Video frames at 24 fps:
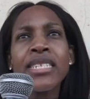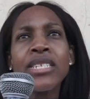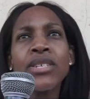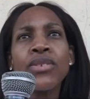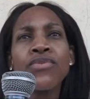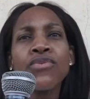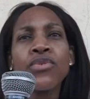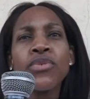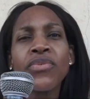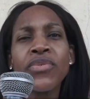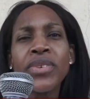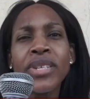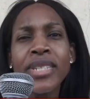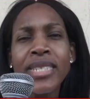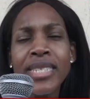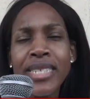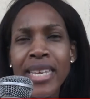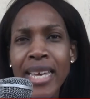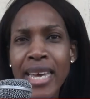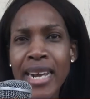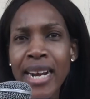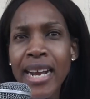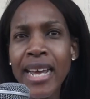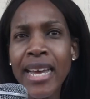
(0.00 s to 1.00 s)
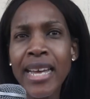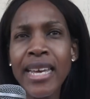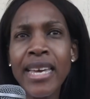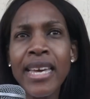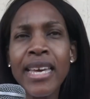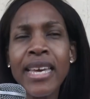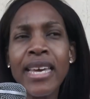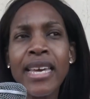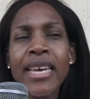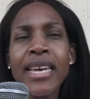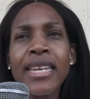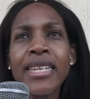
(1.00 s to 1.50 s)
if you feel terror uh,
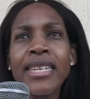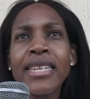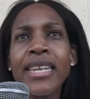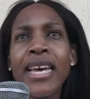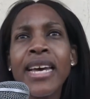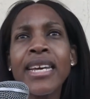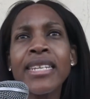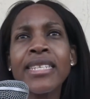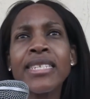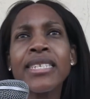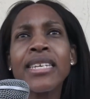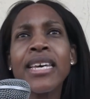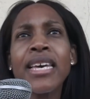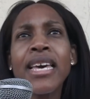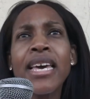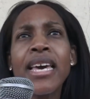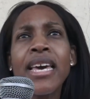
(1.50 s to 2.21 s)
at night,